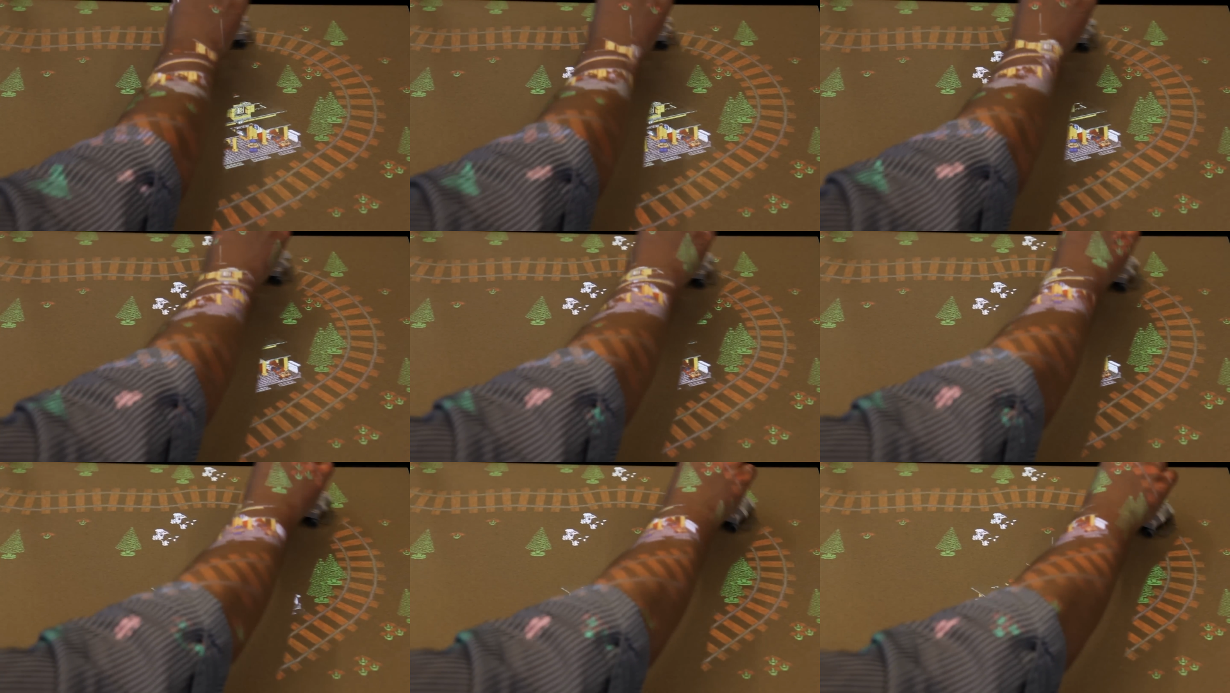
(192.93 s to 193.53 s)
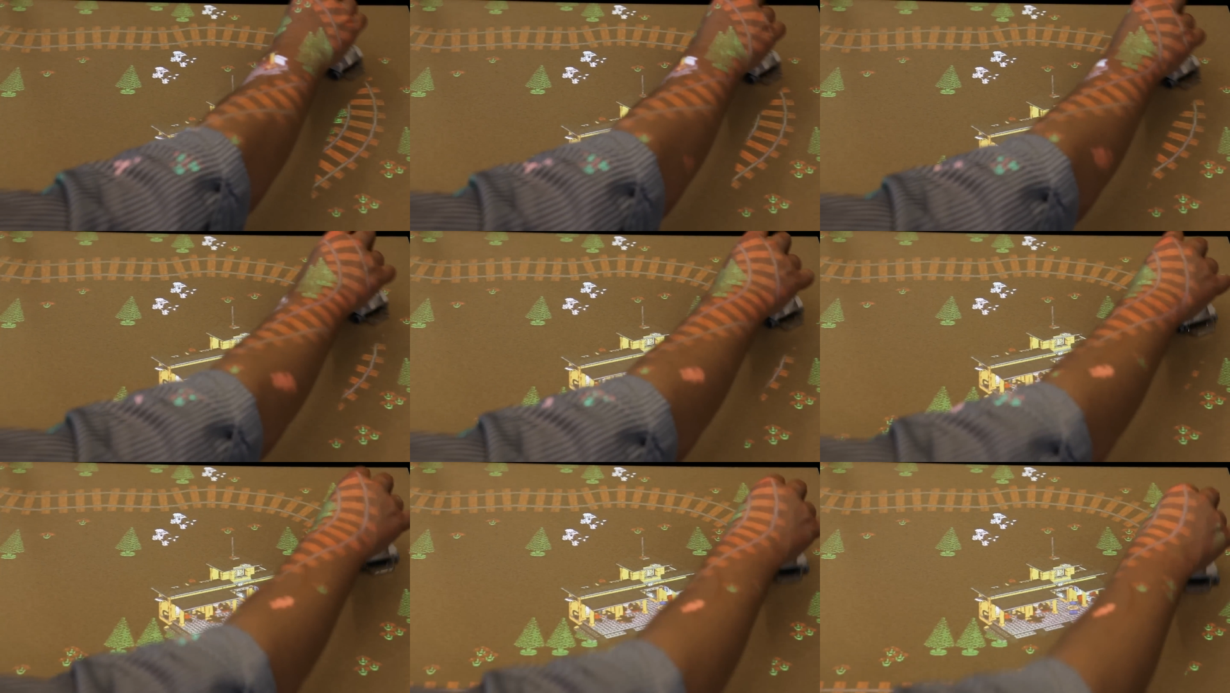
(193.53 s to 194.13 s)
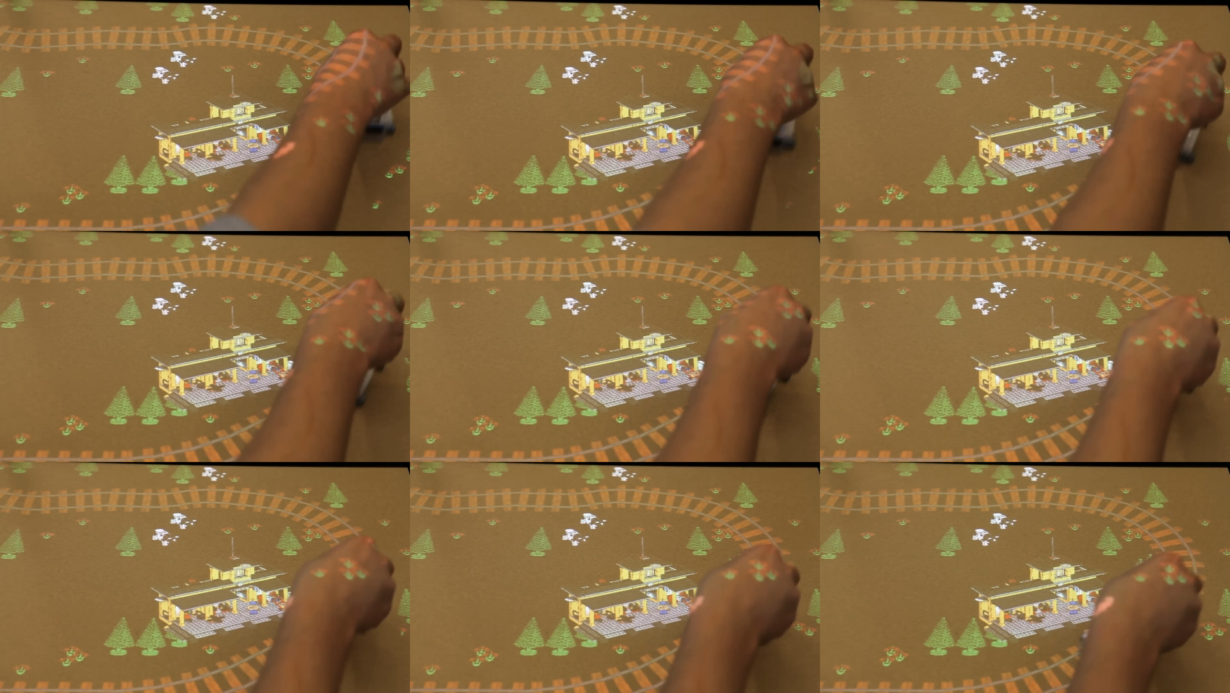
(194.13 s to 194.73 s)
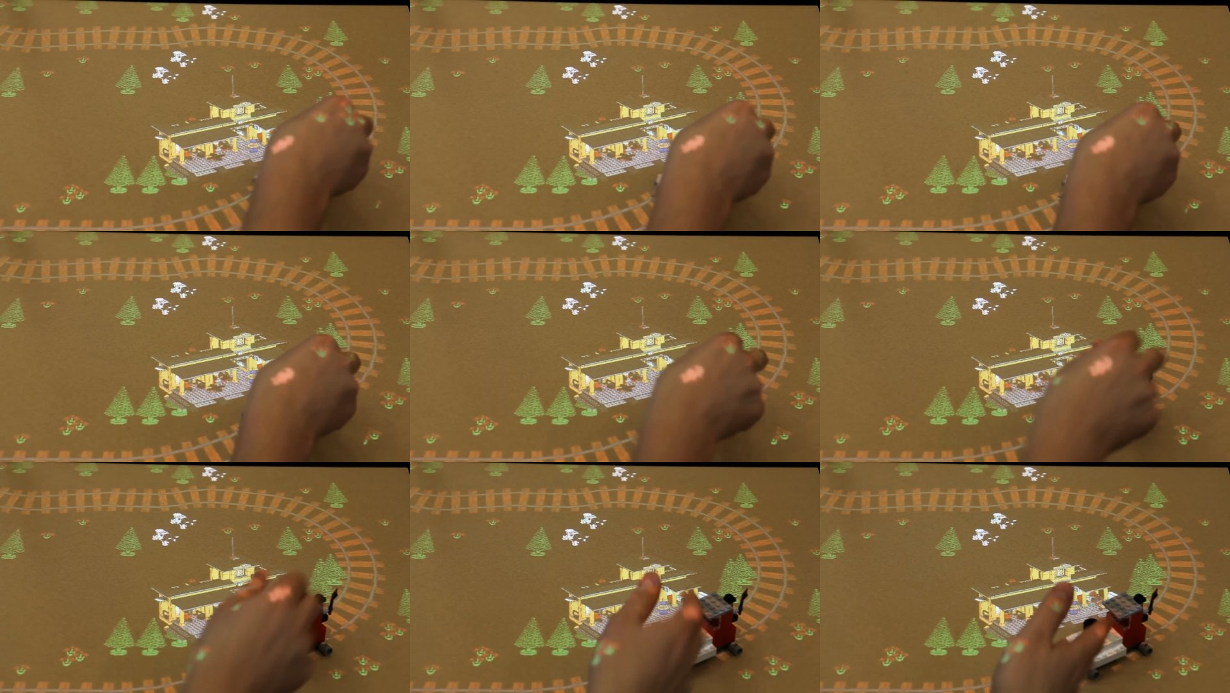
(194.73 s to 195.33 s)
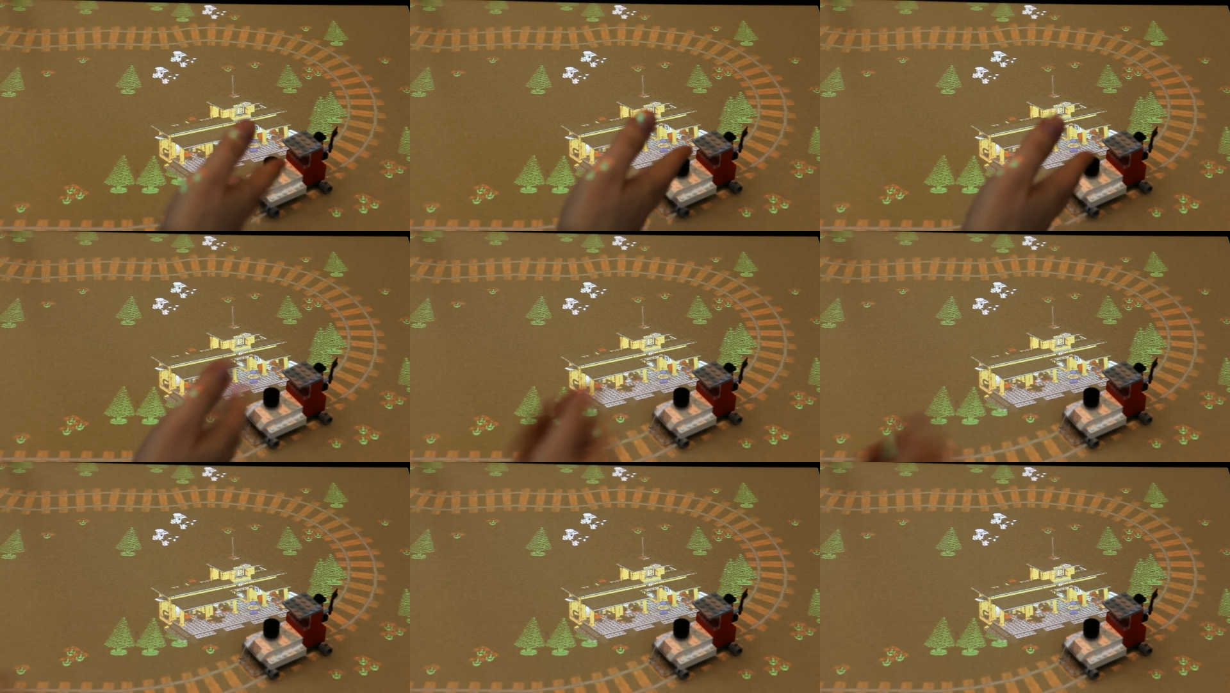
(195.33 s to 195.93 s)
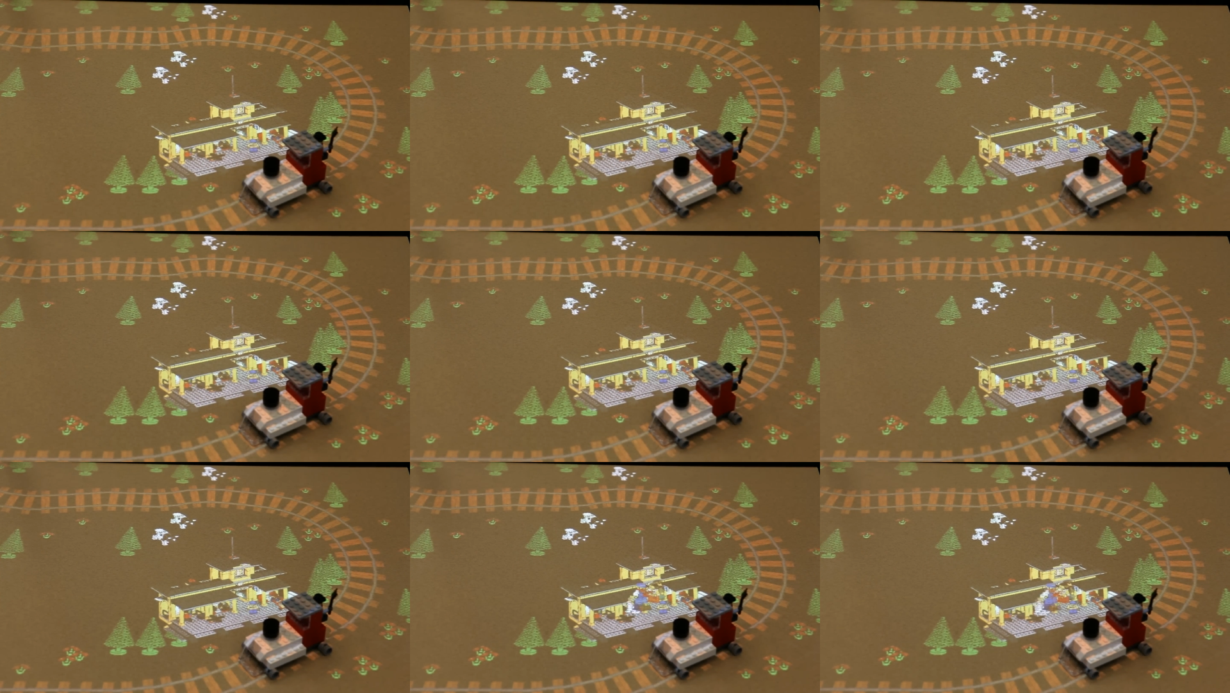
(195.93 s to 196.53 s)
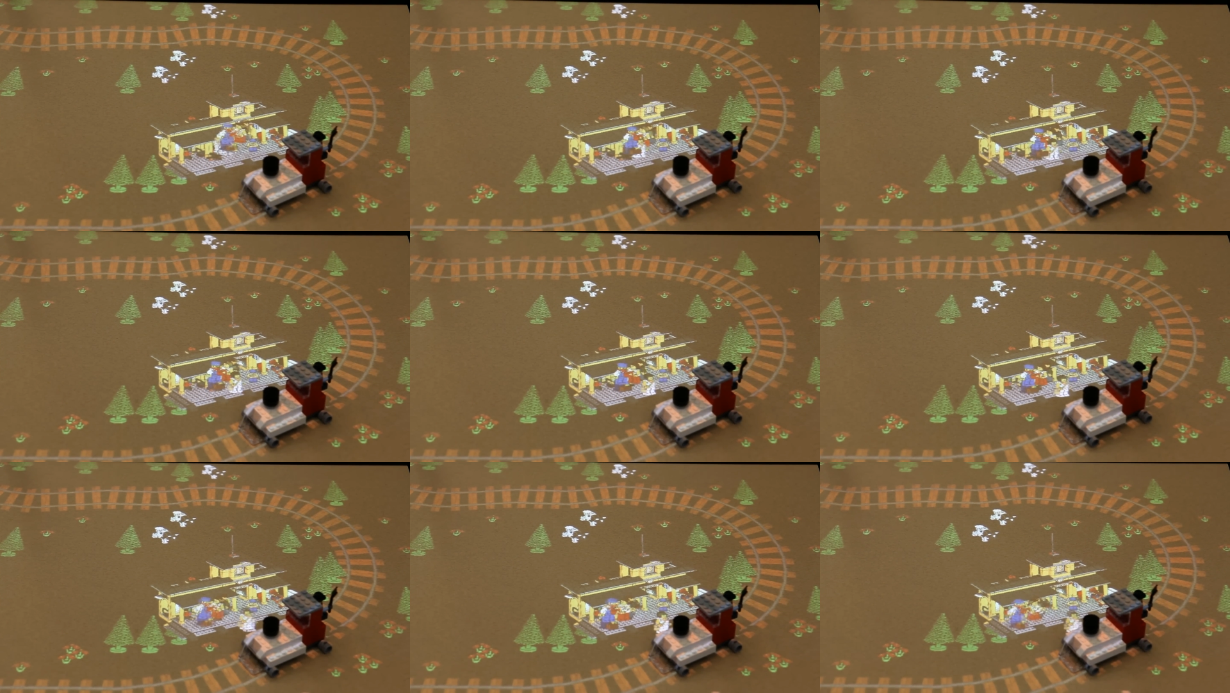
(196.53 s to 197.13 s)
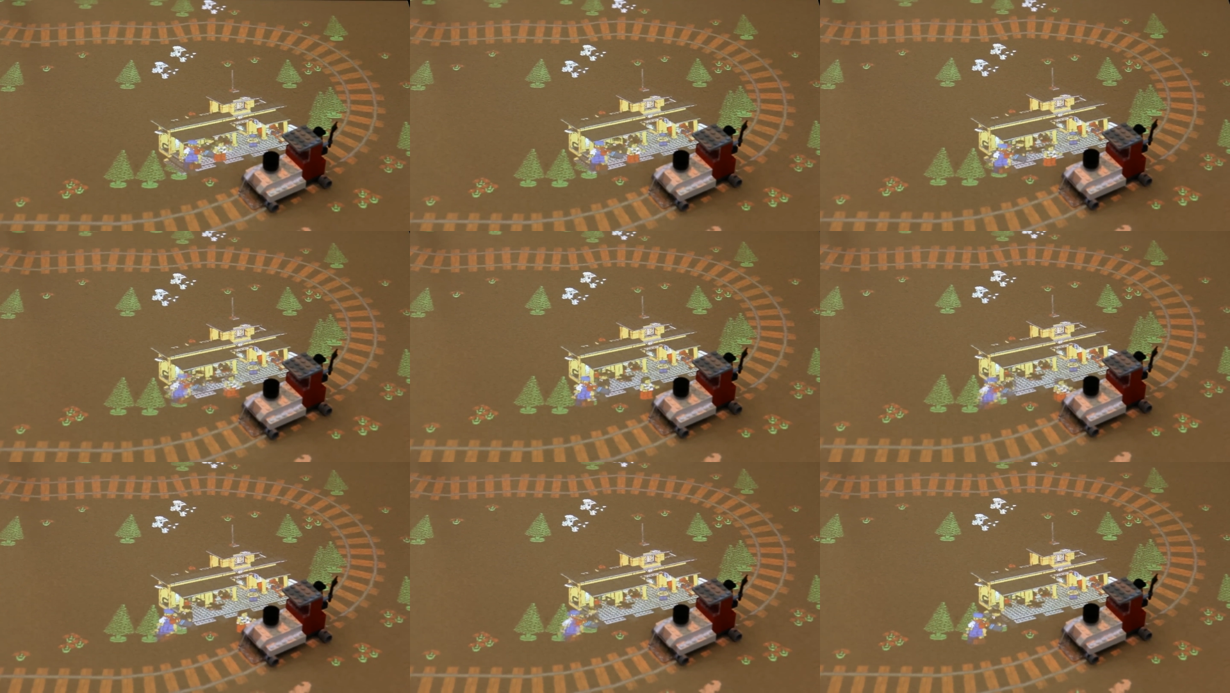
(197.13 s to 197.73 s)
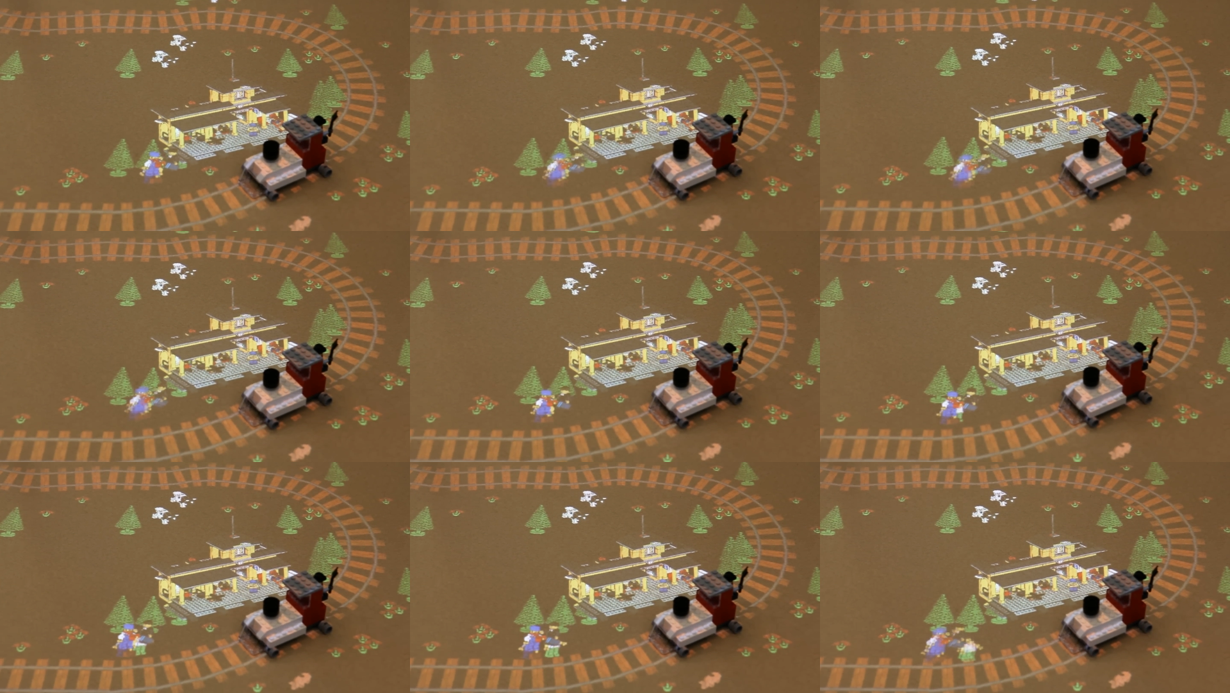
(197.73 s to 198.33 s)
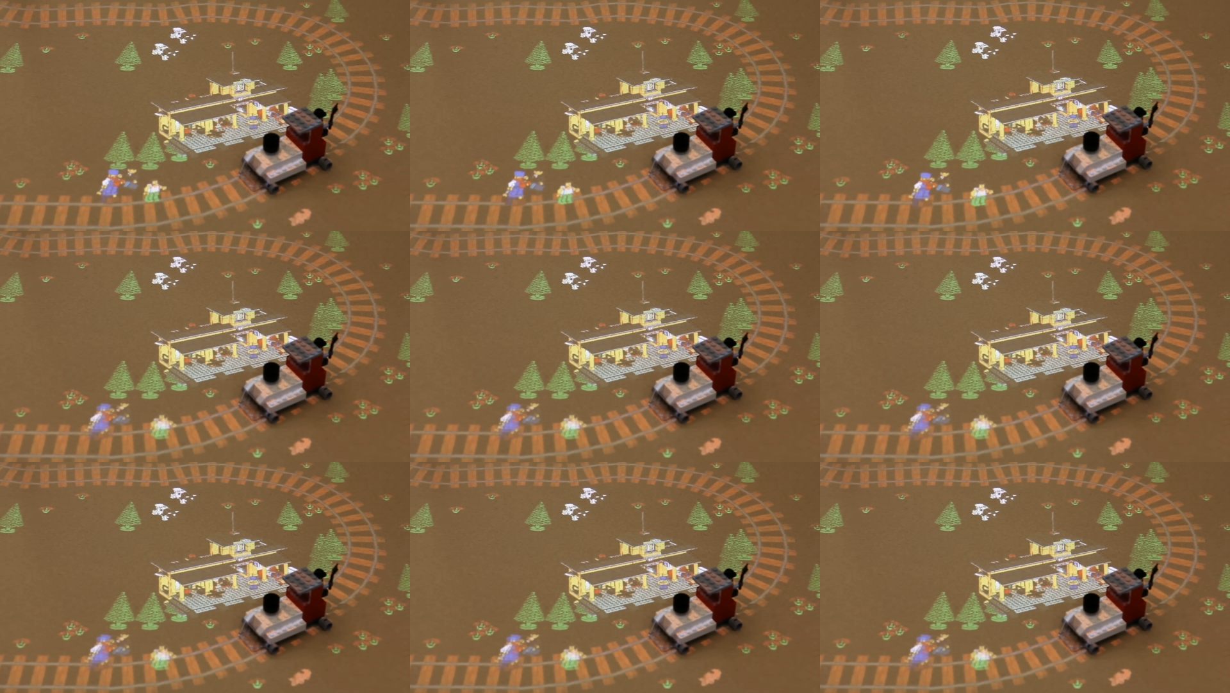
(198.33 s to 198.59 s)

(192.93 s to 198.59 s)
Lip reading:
[unreadable: no face in view]